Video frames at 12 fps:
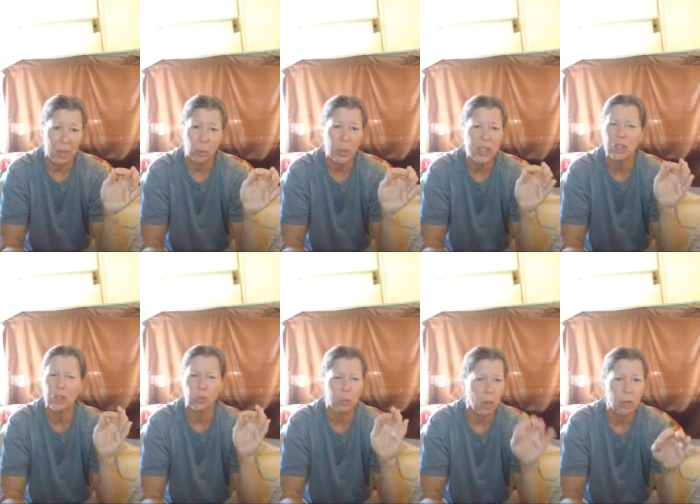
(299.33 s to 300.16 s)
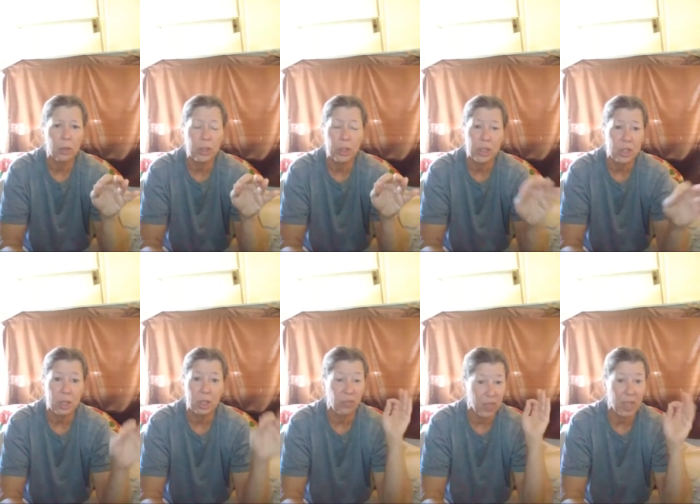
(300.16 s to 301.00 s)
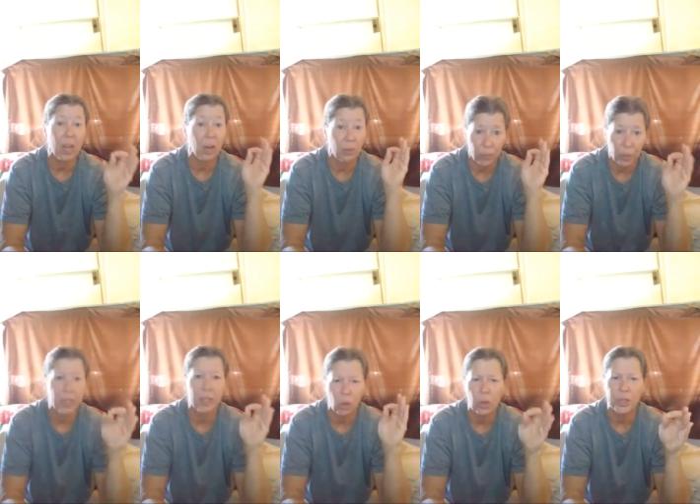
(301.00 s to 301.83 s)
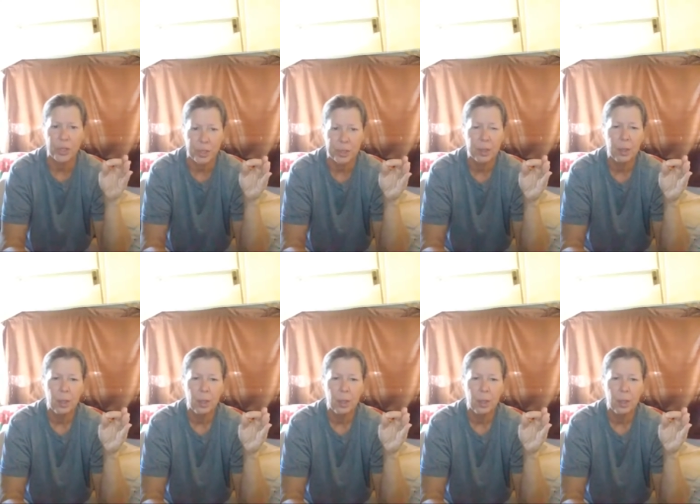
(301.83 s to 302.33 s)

We struggle just to feed our freaking horses.